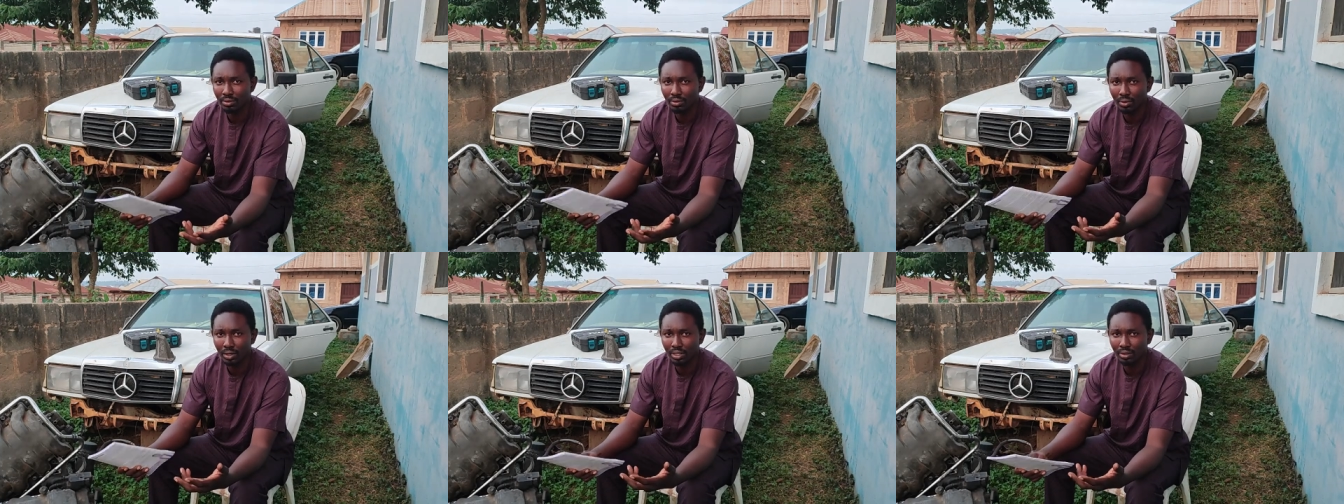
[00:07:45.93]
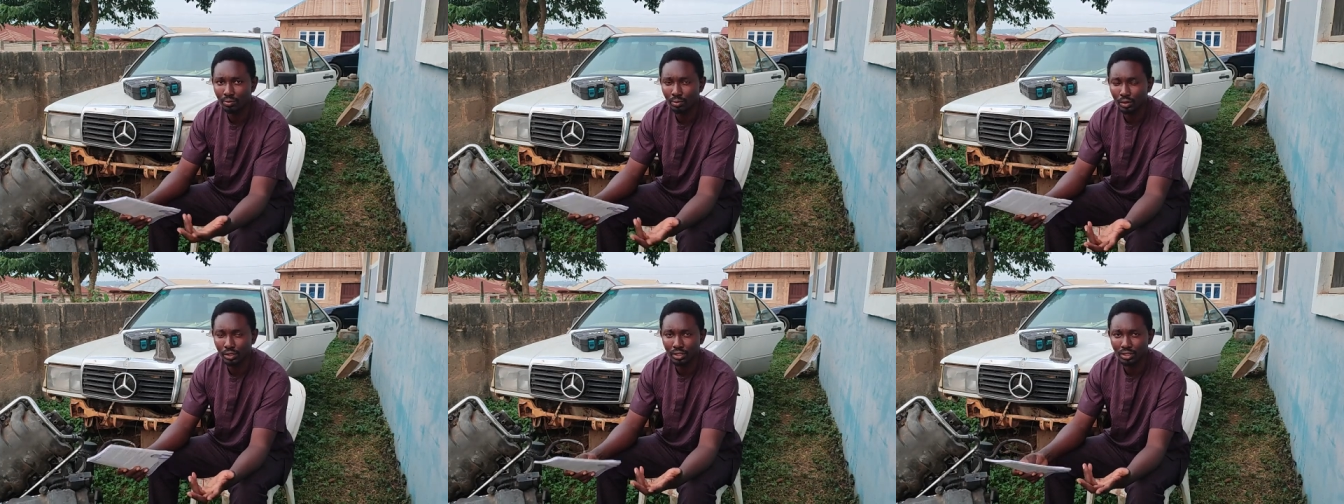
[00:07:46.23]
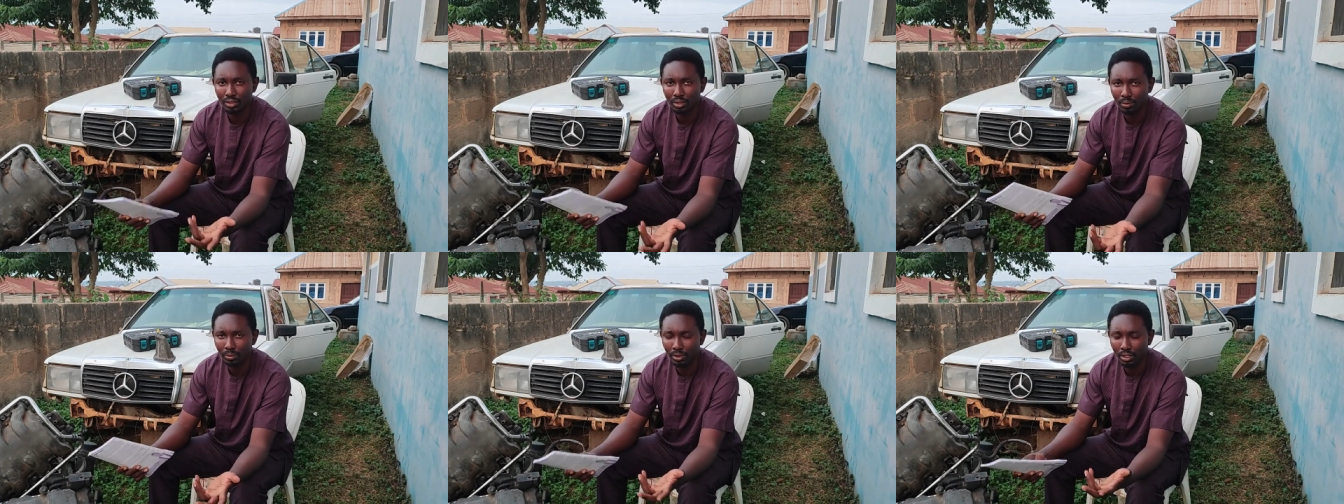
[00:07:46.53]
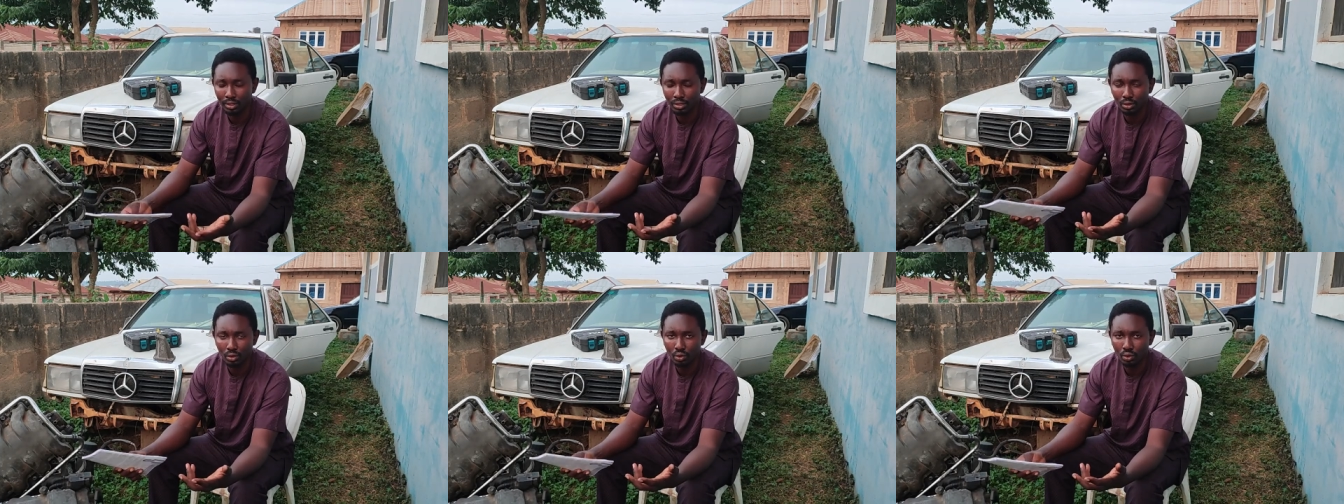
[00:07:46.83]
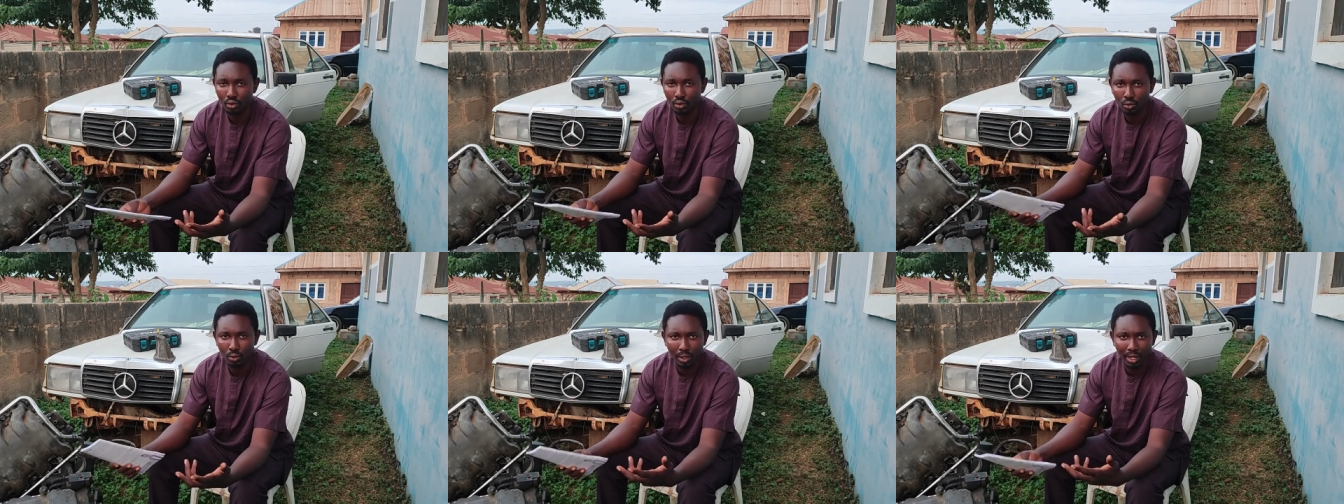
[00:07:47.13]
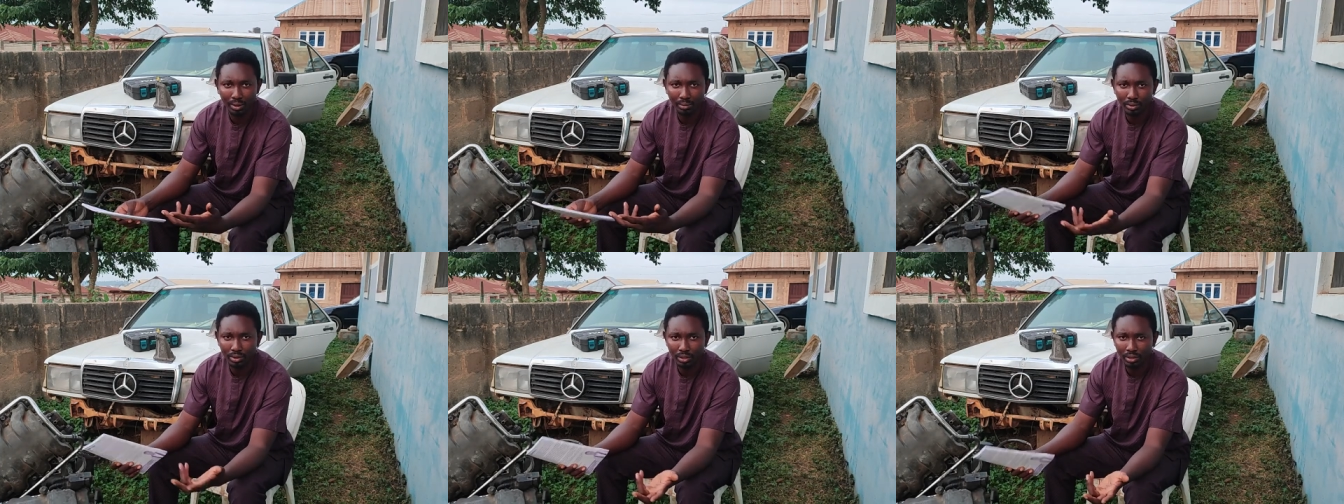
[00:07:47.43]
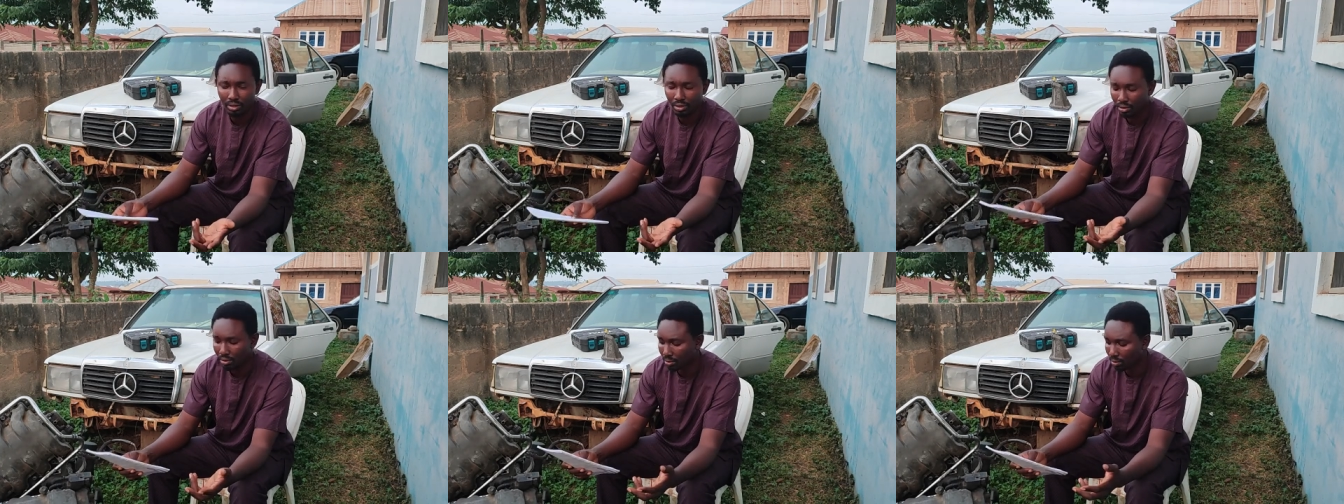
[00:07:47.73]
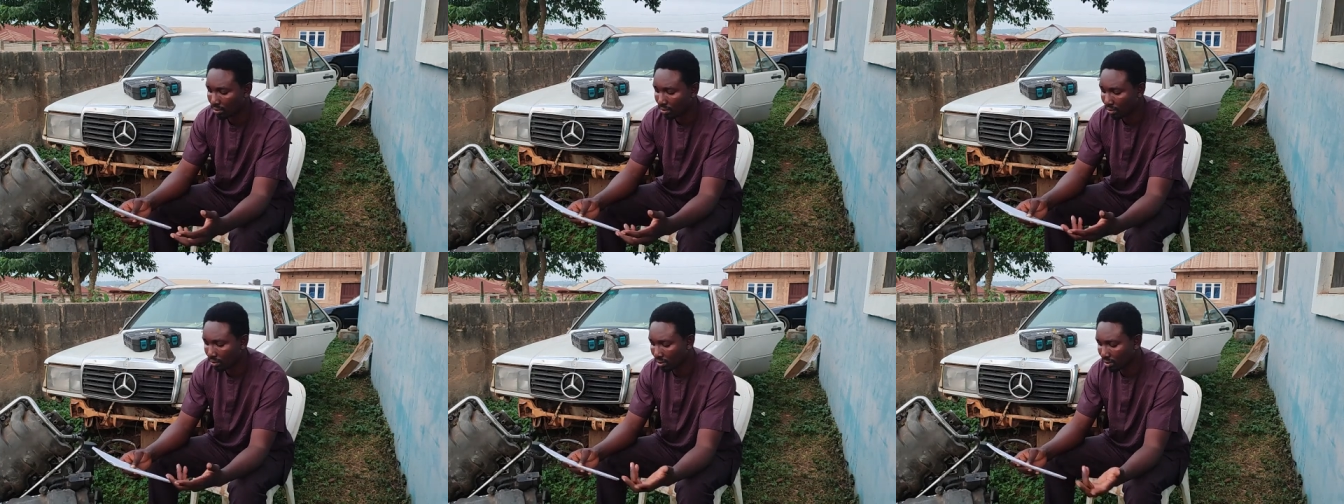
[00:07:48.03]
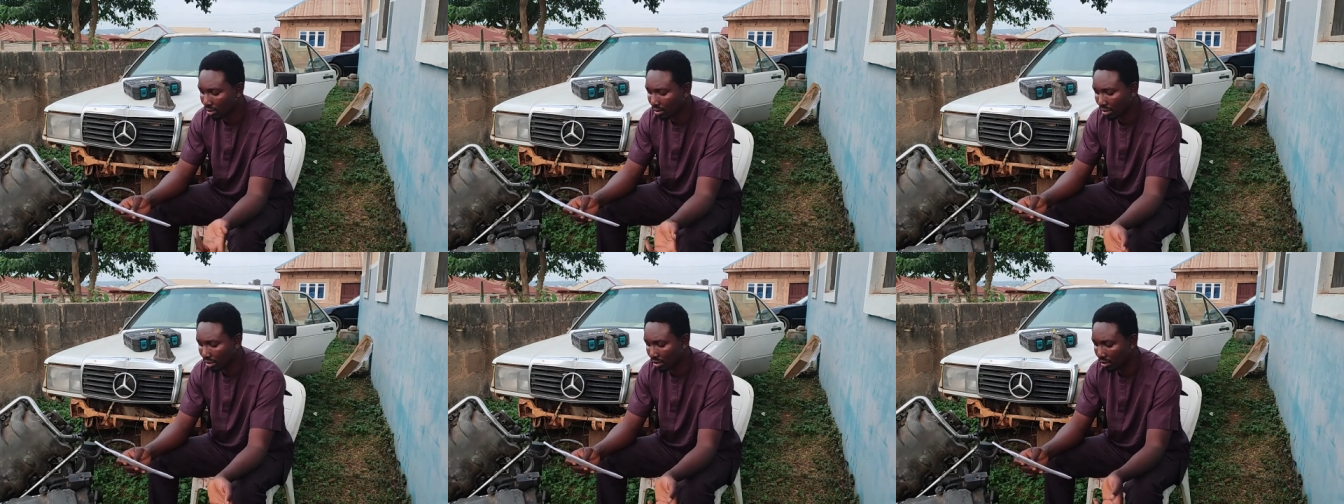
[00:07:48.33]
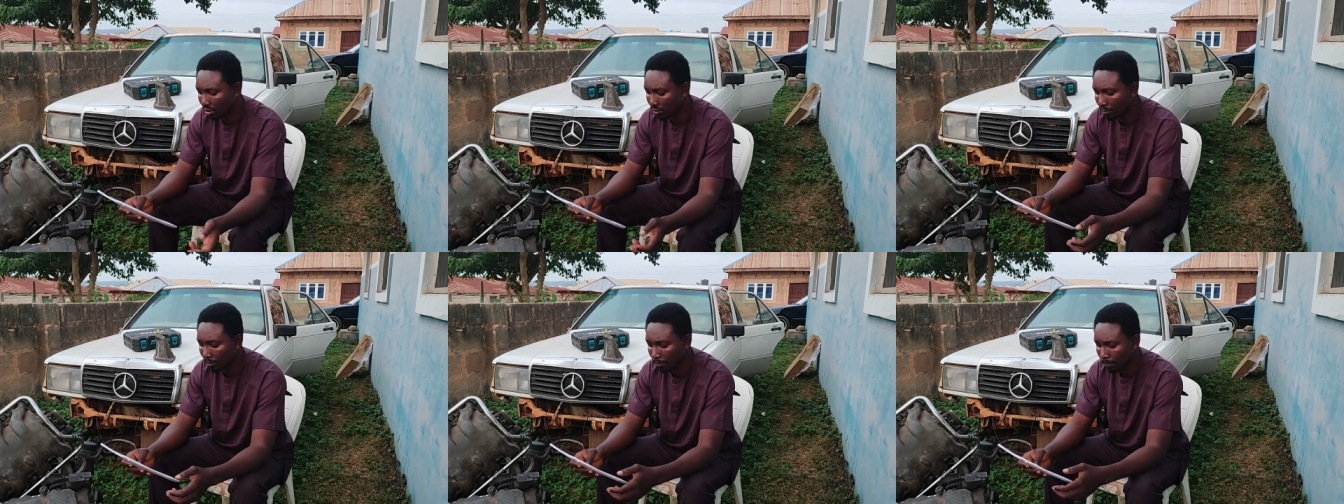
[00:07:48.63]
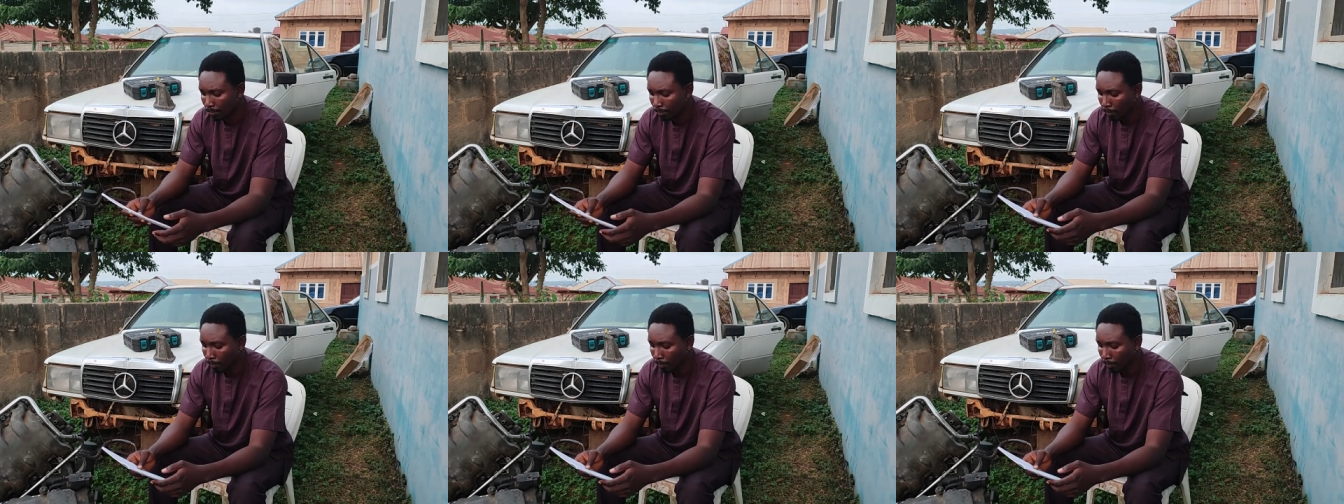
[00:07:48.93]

one point something to two amps so not enough